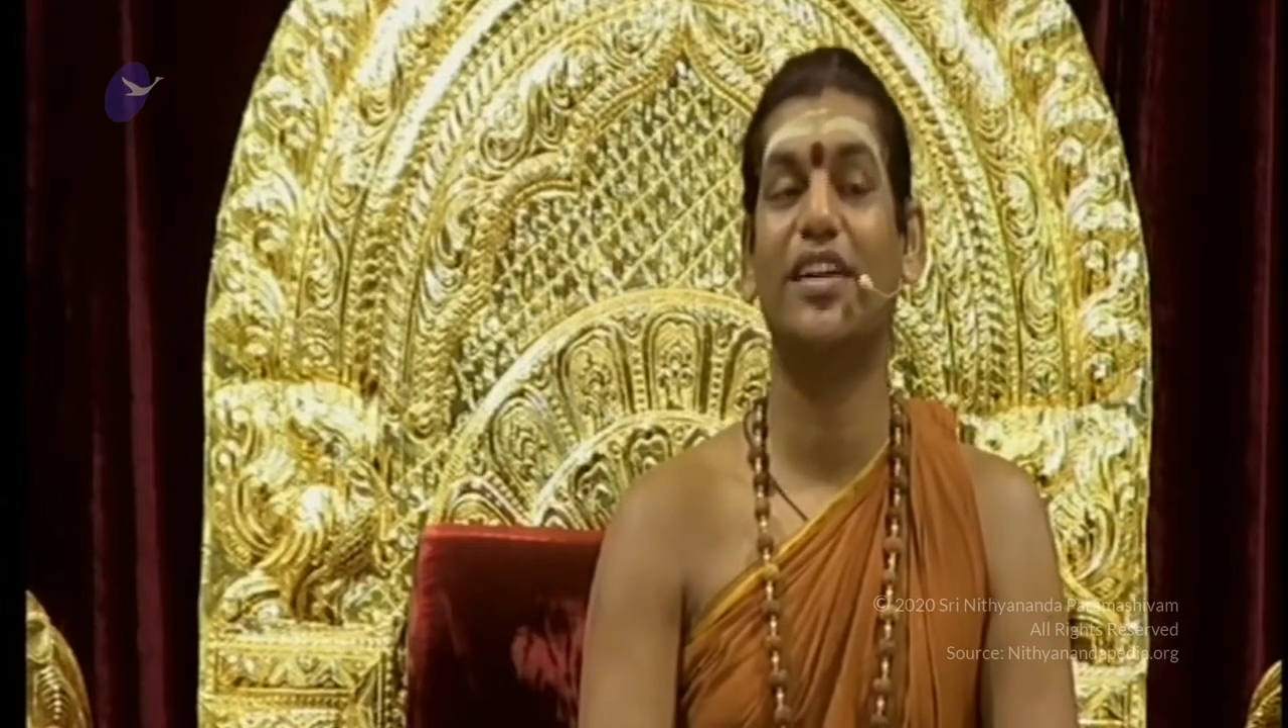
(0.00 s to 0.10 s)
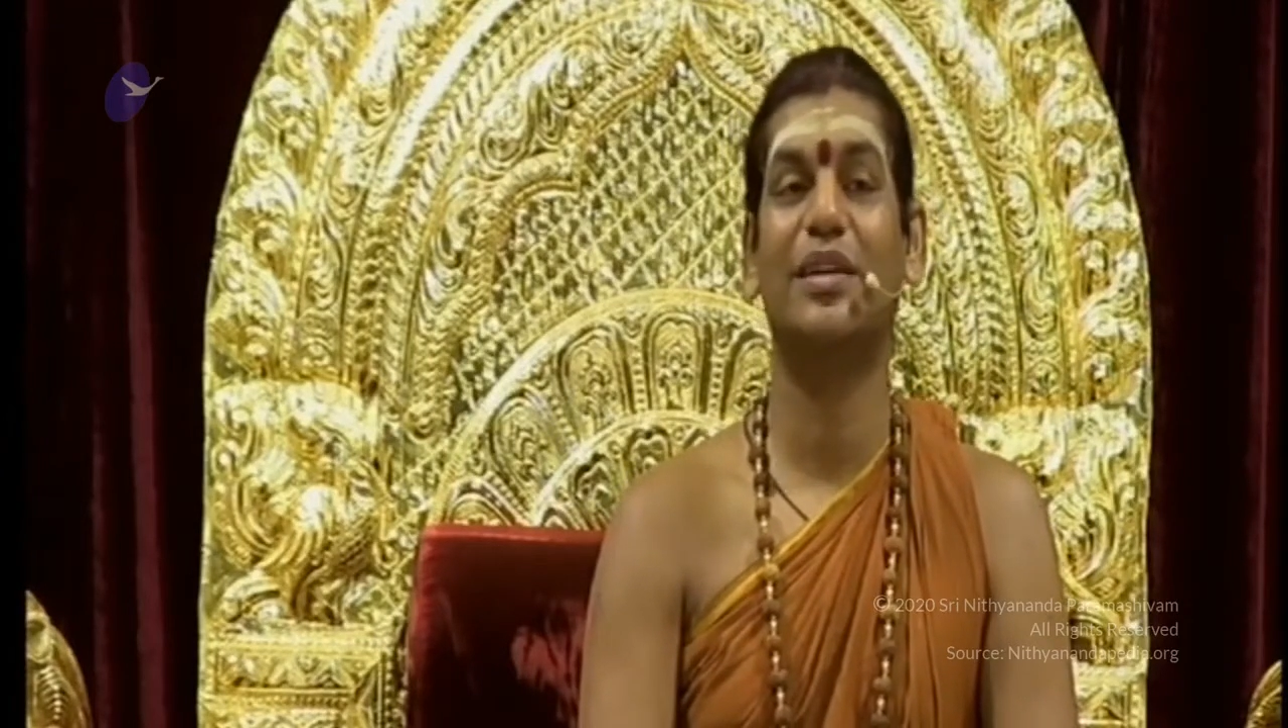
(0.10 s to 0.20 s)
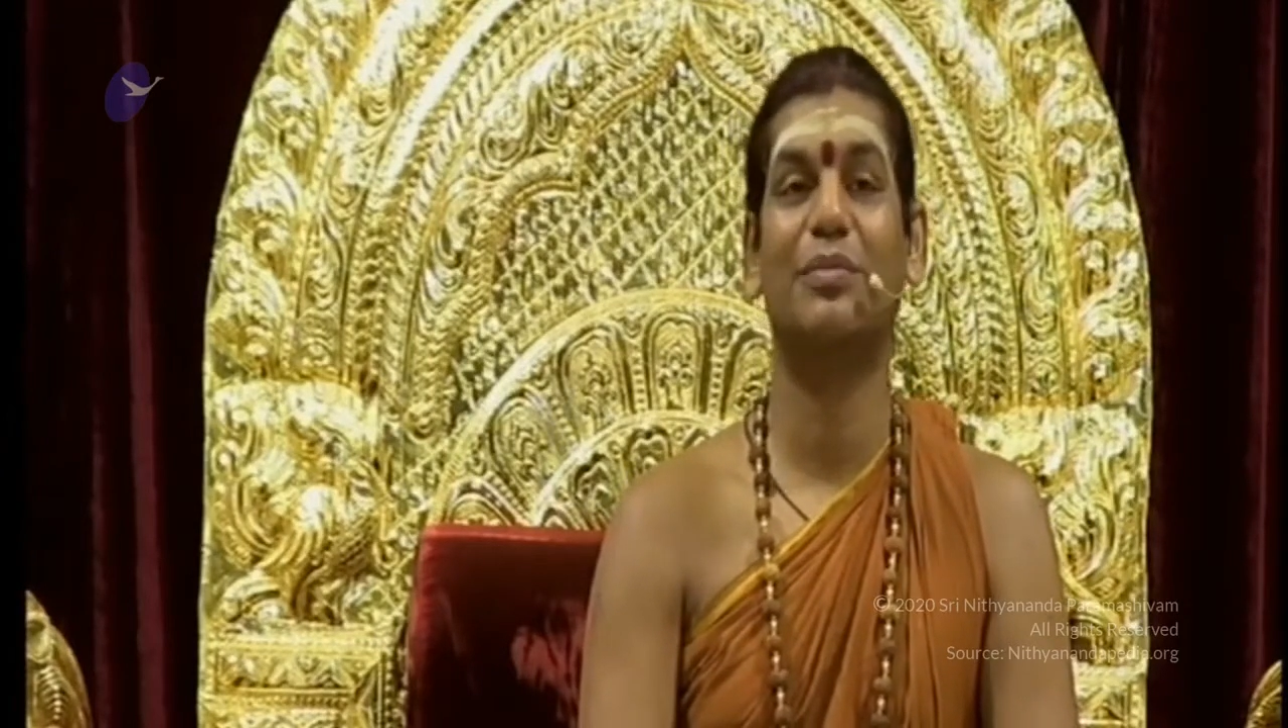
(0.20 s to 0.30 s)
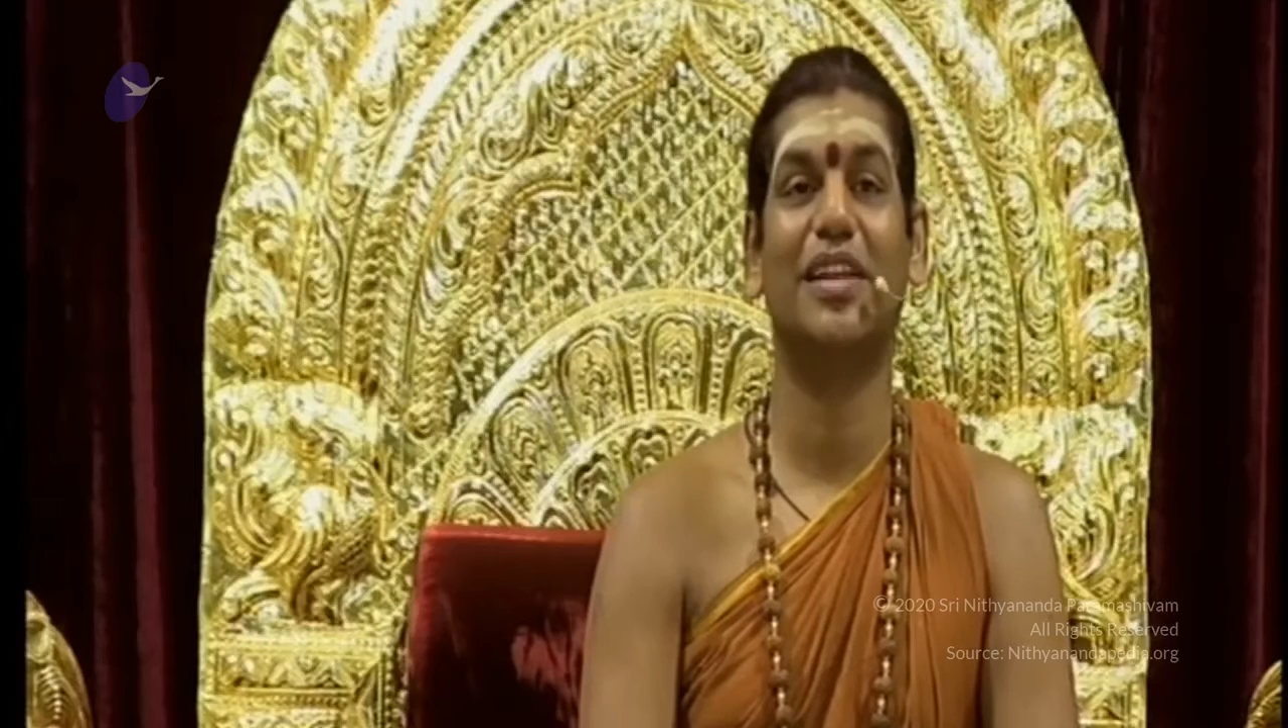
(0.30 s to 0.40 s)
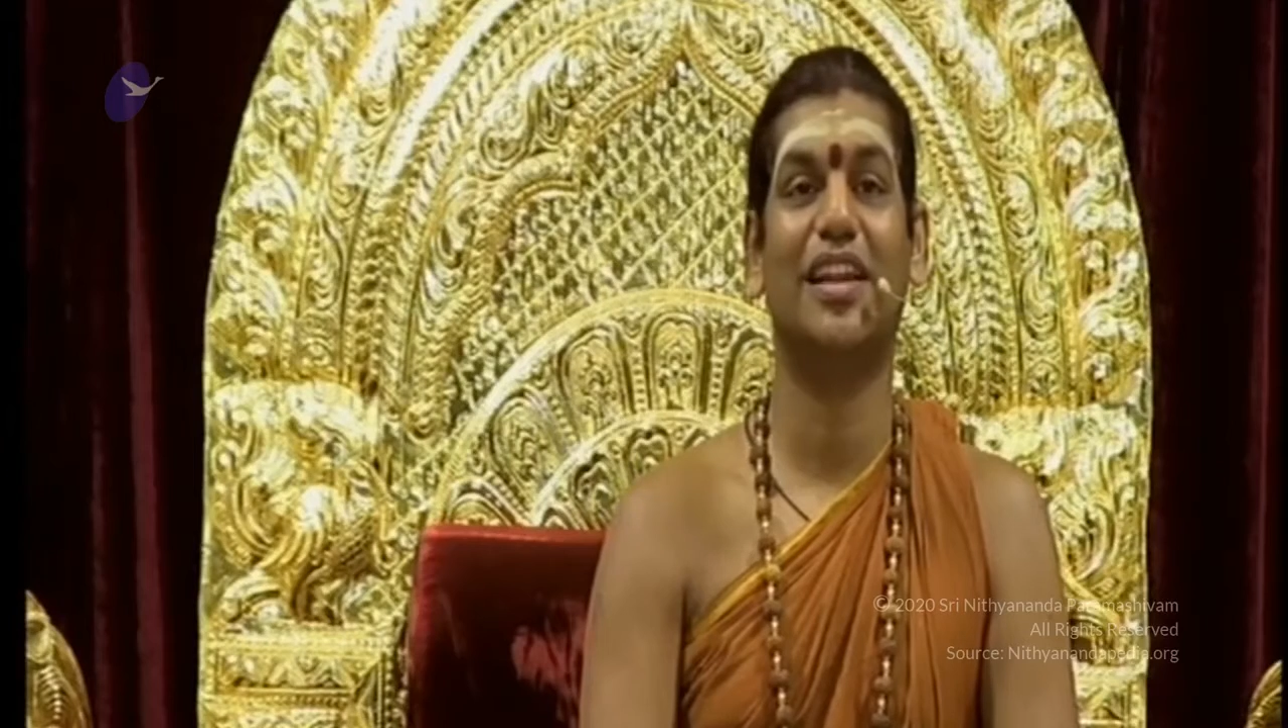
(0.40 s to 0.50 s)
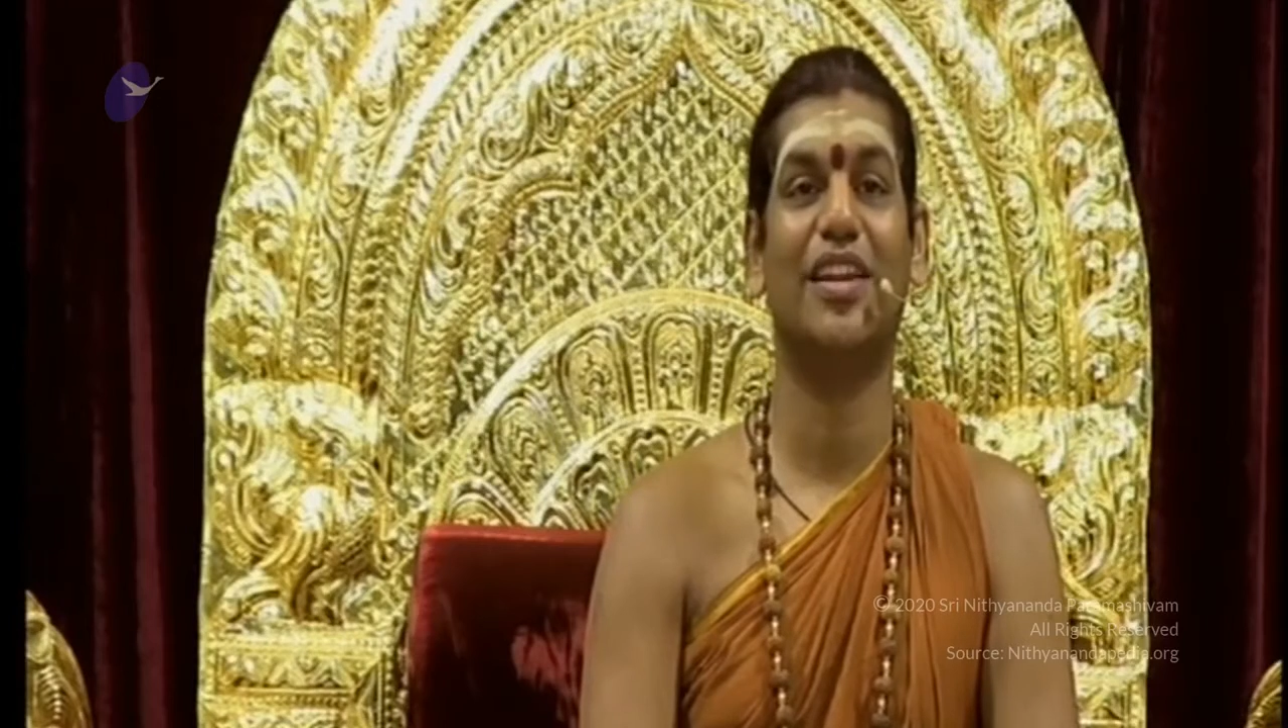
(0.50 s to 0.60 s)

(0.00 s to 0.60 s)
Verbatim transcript: the mirror,